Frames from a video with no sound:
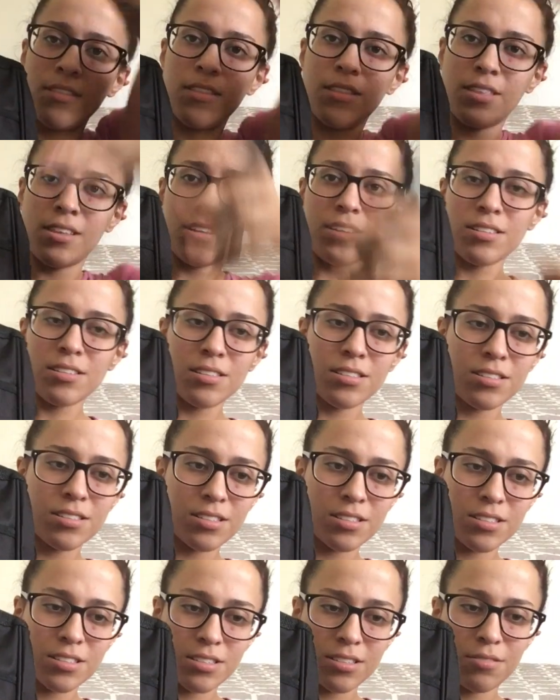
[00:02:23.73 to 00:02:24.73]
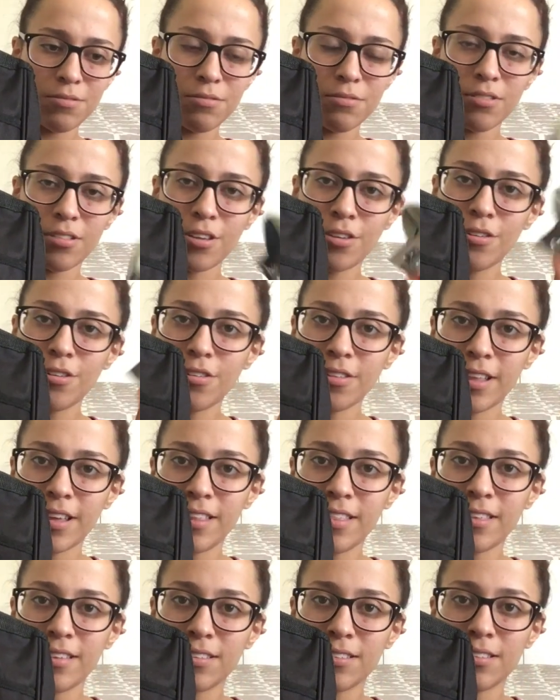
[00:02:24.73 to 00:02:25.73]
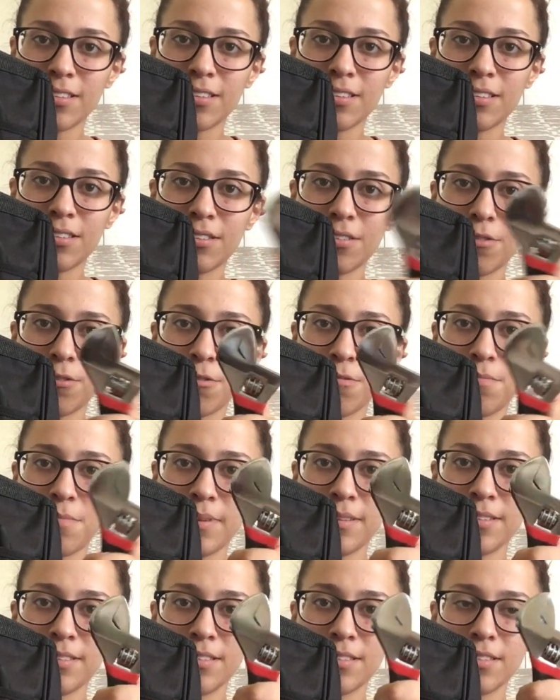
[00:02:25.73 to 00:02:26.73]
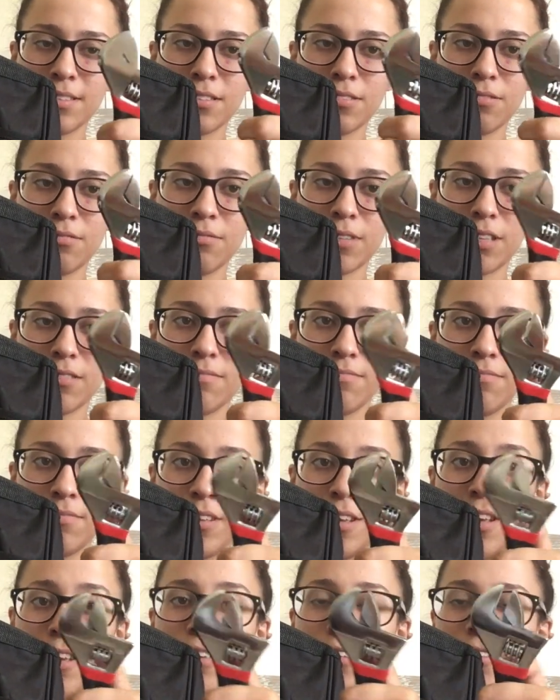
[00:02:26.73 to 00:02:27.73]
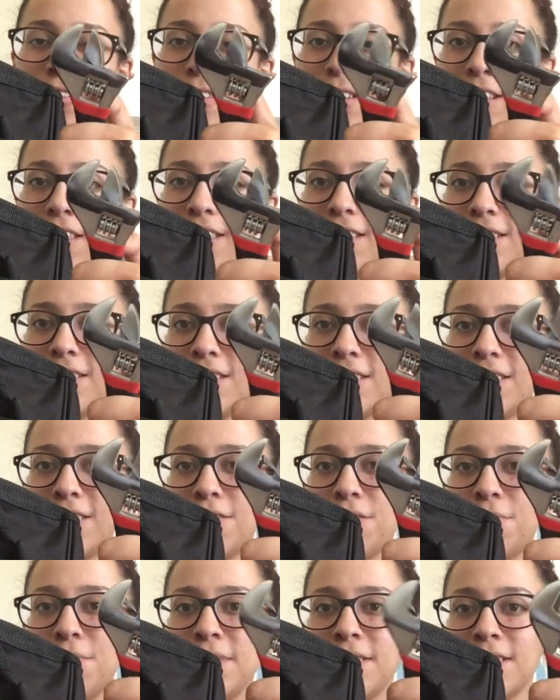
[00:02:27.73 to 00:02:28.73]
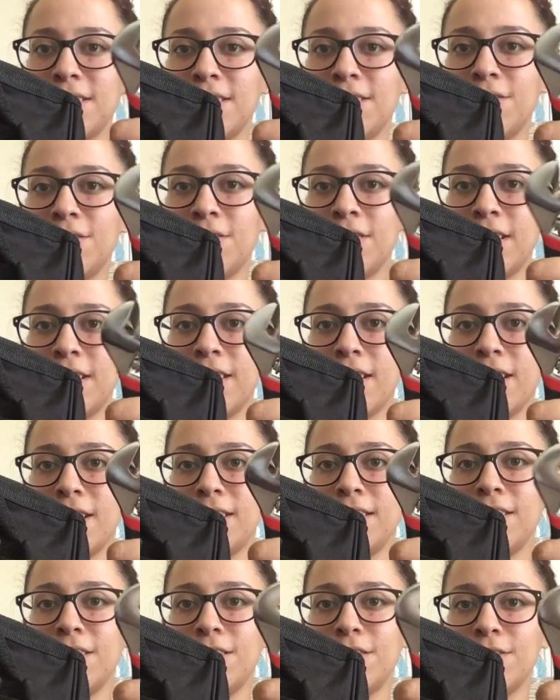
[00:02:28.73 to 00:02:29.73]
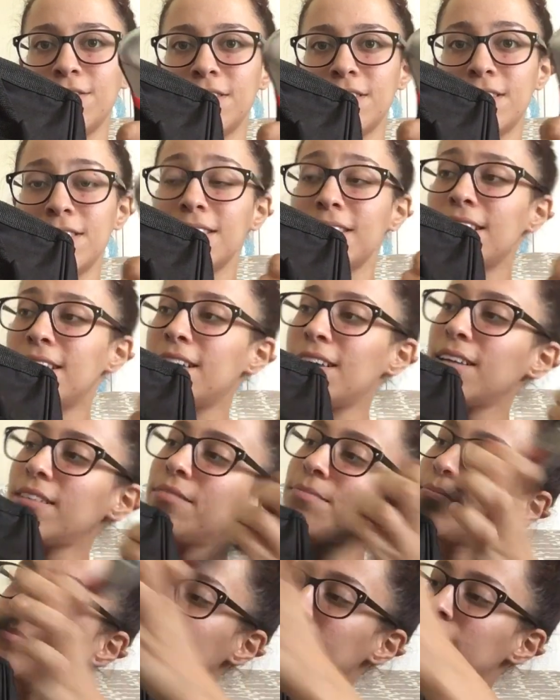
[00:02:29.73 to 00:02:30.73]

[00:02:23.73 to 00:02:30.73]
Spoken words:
this, that you go like this and it opens. Wait, you go like this and it opens, and then you go like that and it closes again.